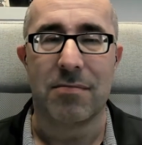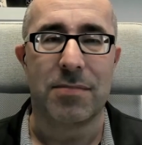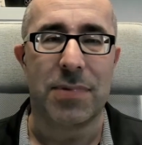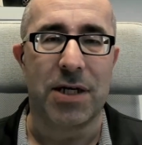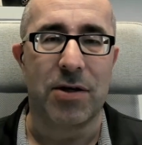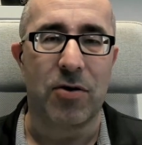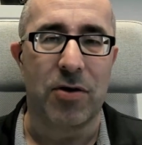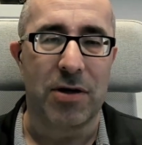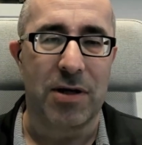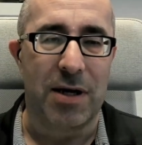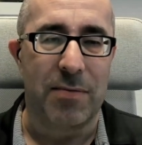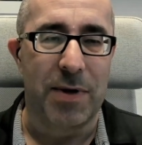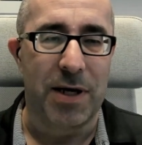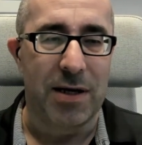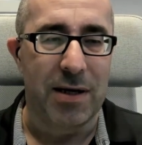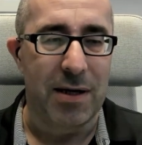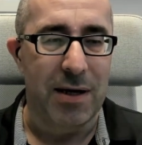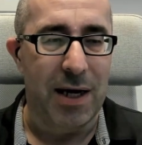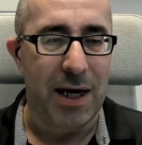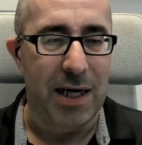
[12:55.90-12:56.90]
by not
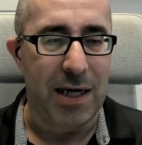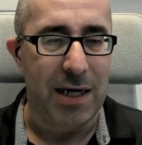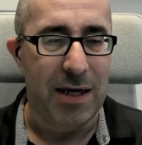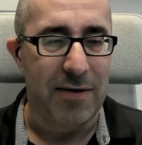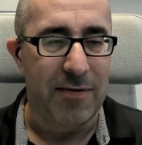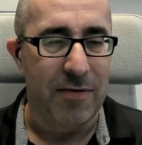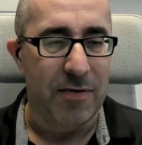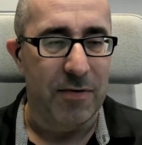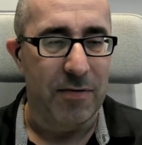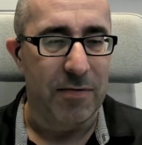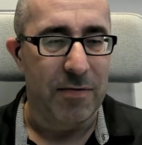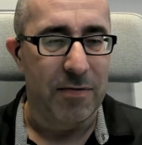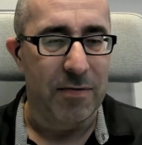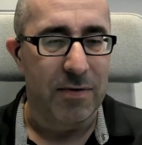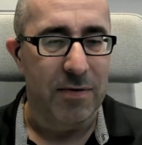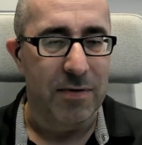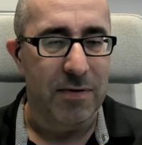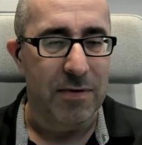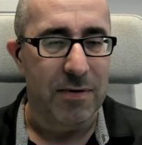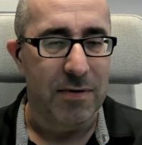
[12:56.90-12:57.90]
naming any
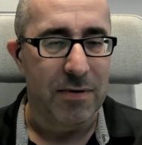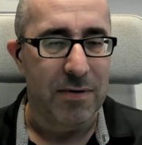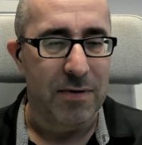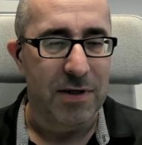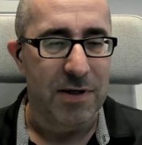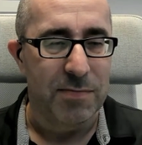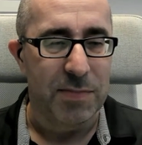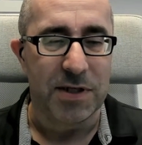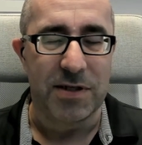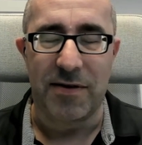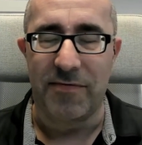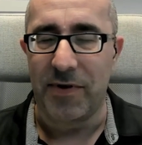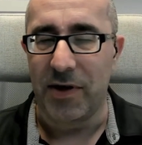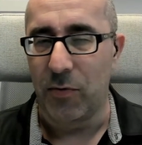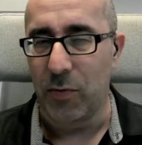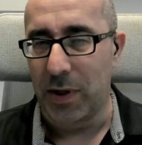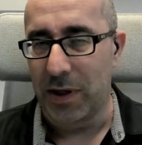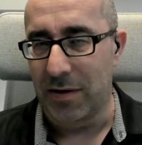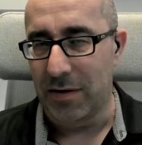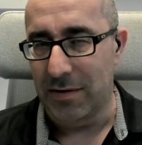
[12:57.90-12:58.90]

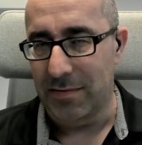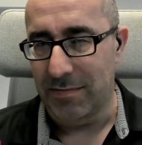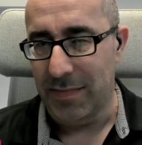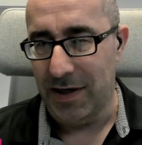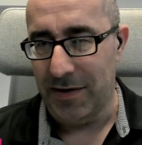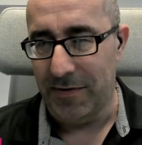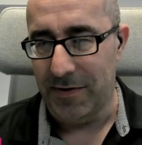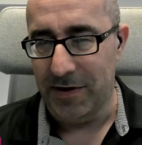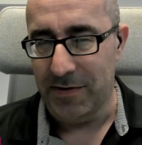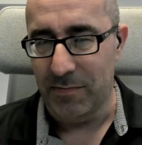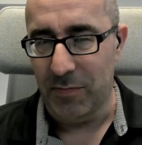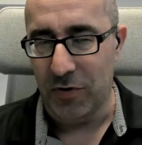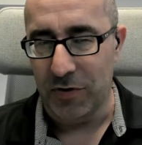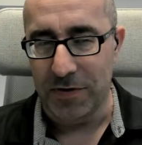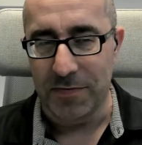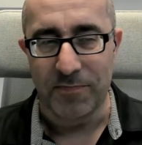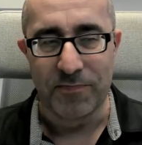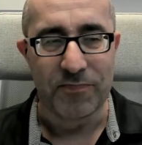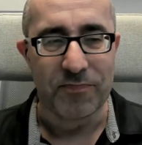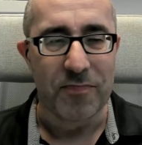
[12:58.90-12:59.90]
specific vendor at this
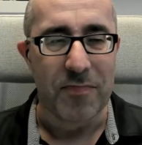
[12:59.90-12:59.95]
point.